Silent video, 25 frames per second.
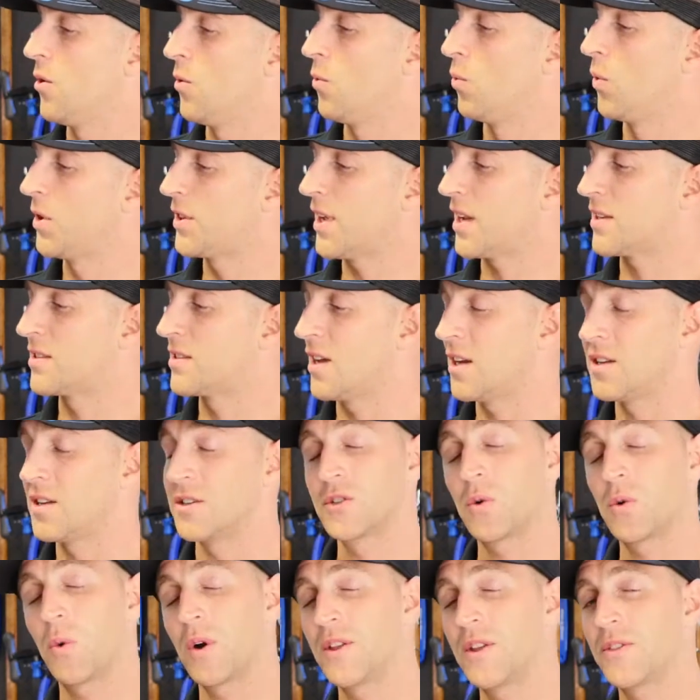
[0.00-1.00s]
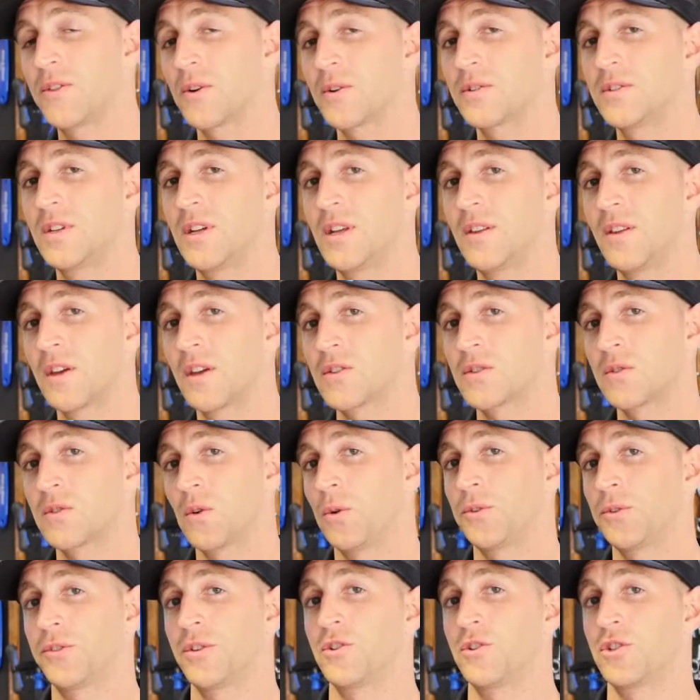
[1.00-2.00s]
With that said, in 2013, they
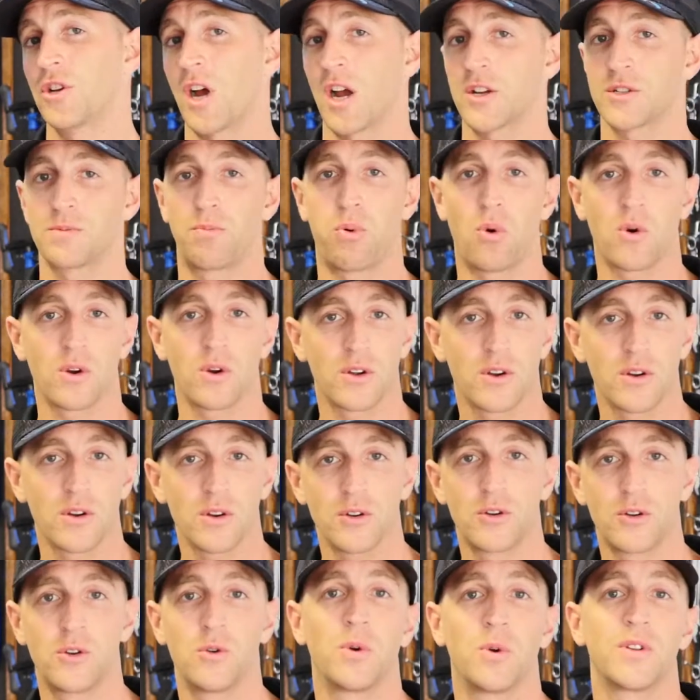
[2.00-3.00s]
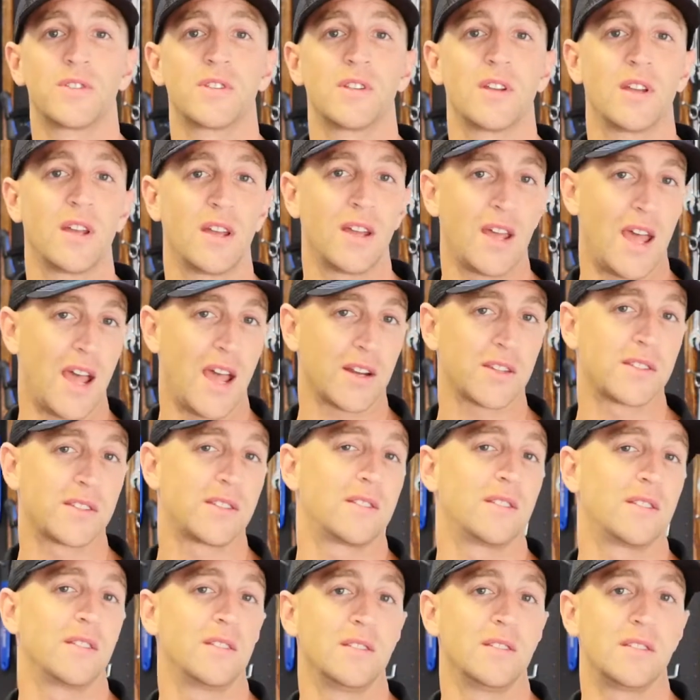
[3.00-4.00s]
sold to Josh Portner, who was the
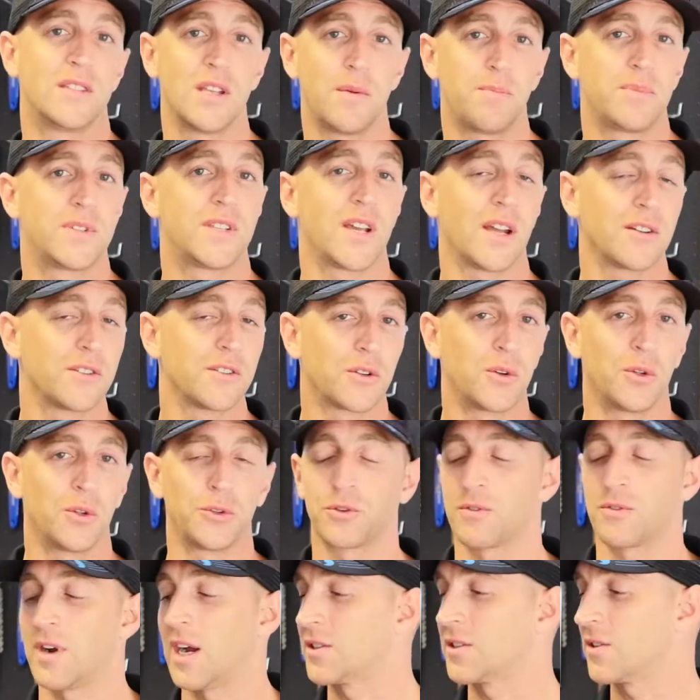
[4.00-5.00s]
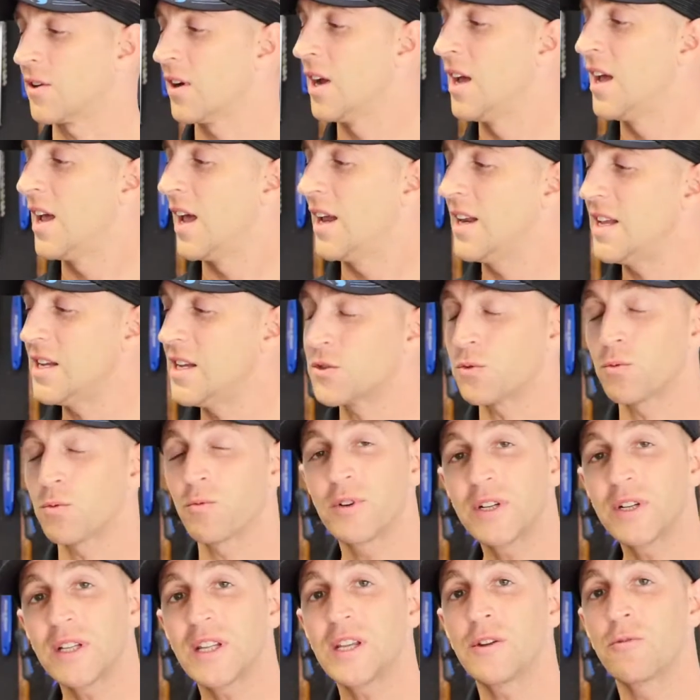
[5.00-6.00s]
ex-Zip technical director, and he has
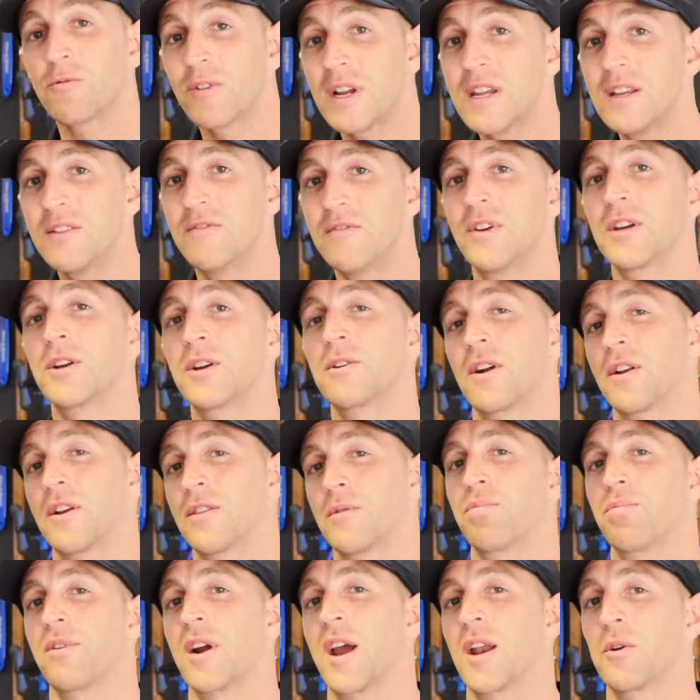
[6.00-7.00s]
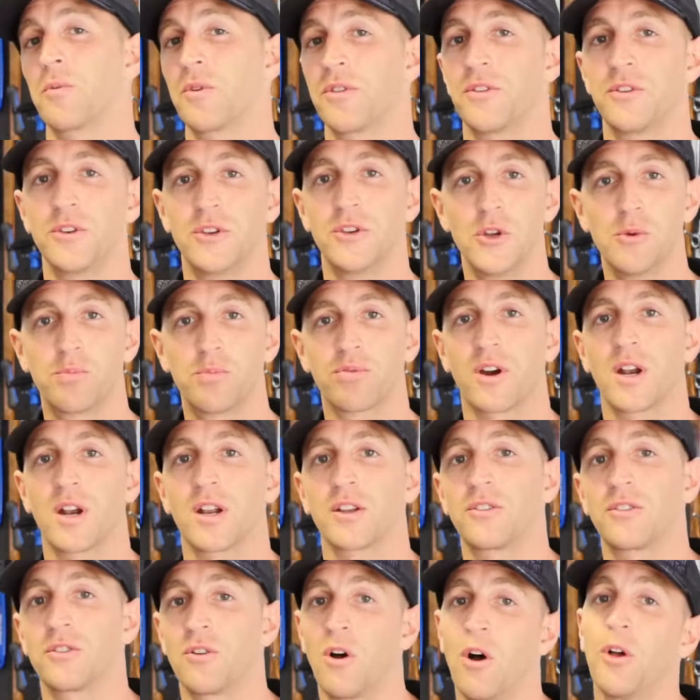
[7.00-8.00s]
really reinvigorated the brand with new
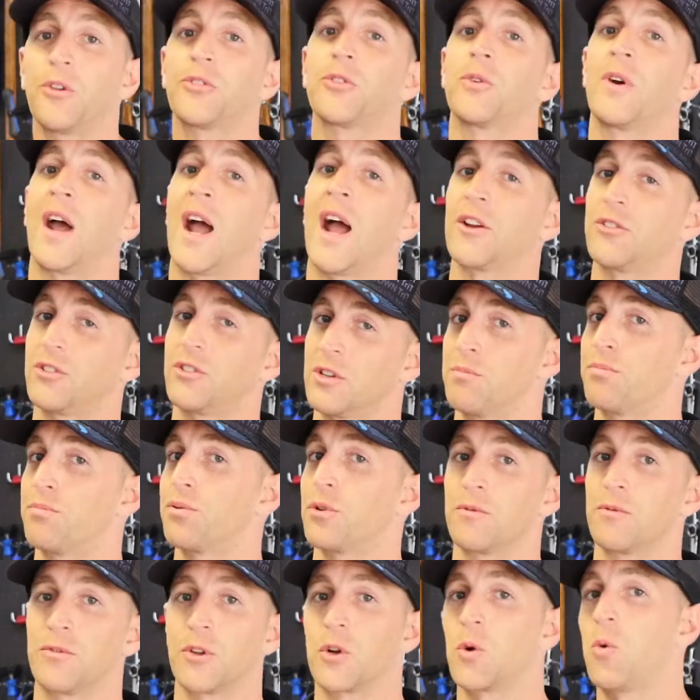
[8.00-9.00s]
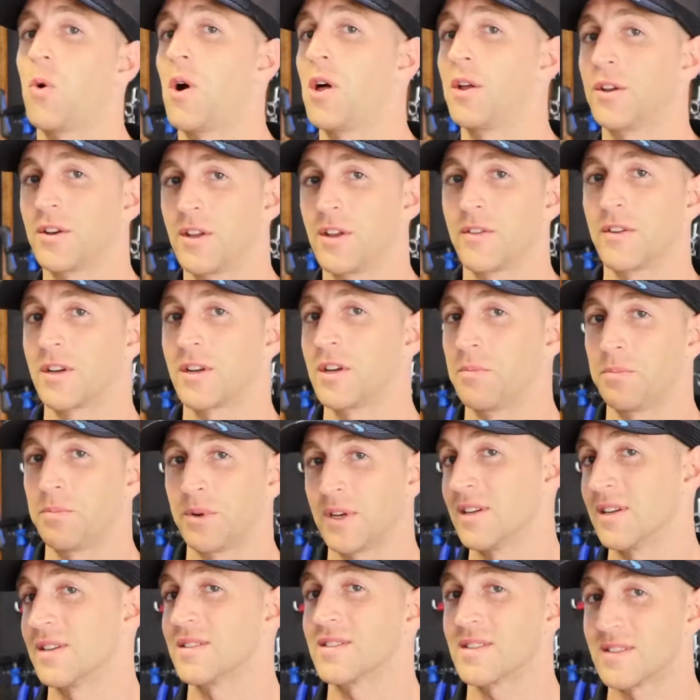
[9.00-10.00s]
products and also actually improved the quality of the
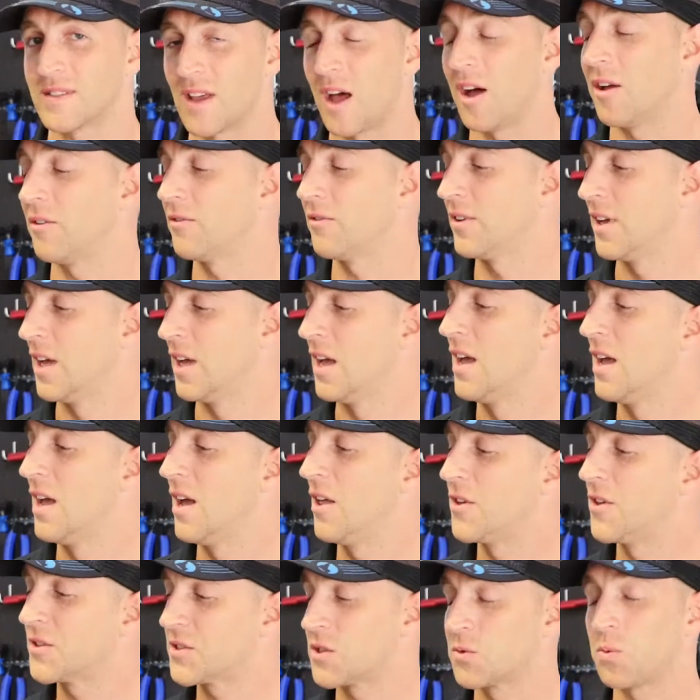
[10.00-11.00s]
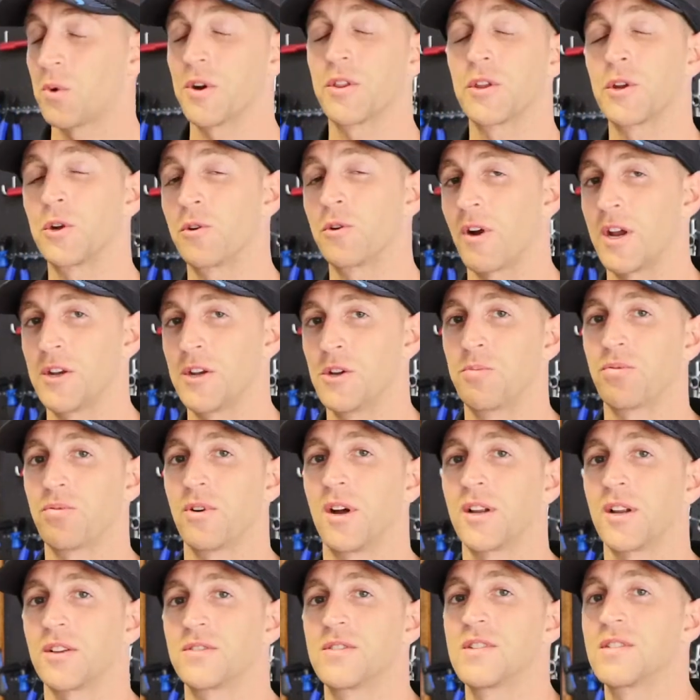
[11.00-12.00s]
company itself. This is one of the great new
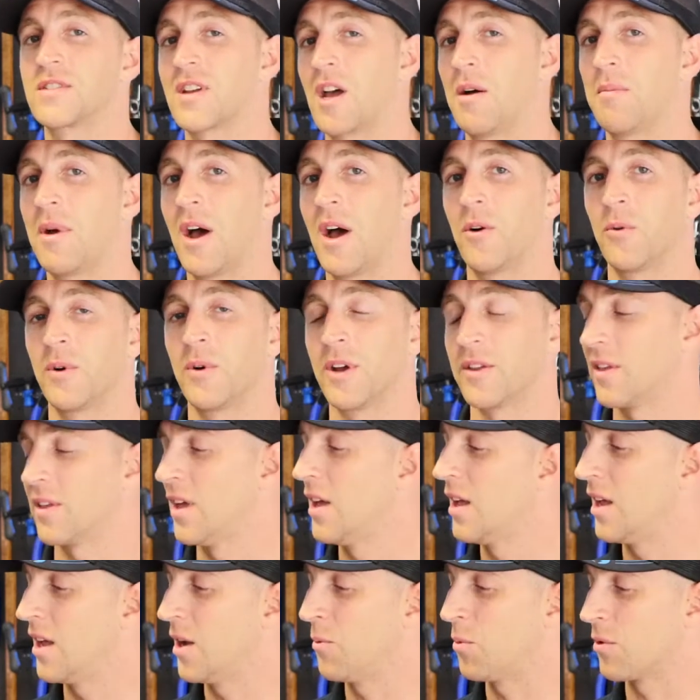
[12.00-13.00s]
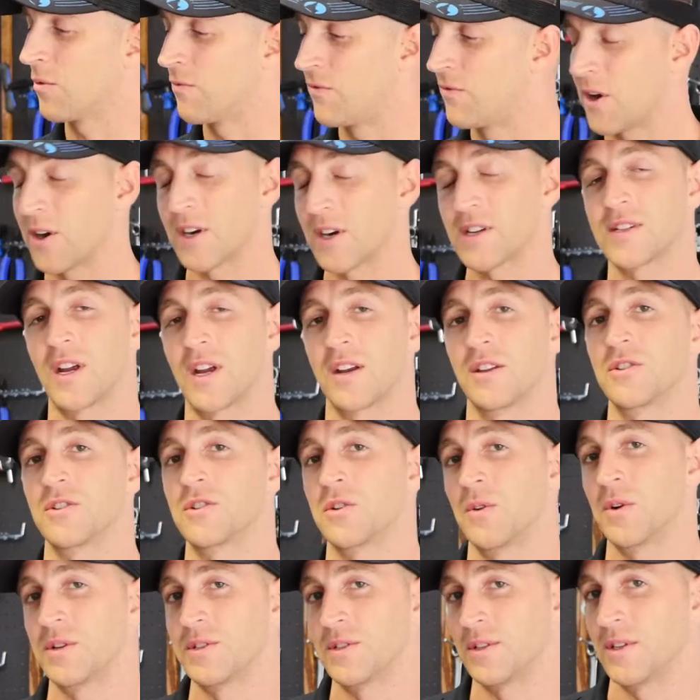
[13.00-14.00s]
products he's come out with. We're very excited to
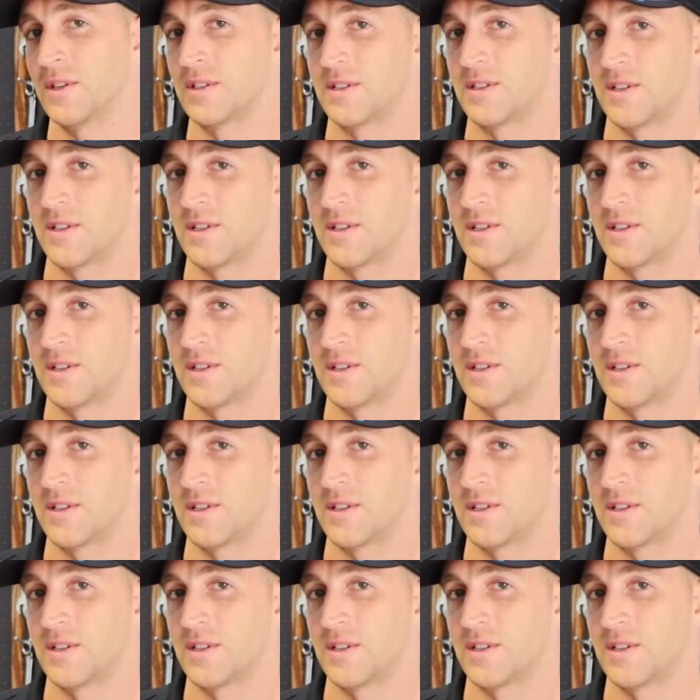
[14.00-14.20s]
show it to you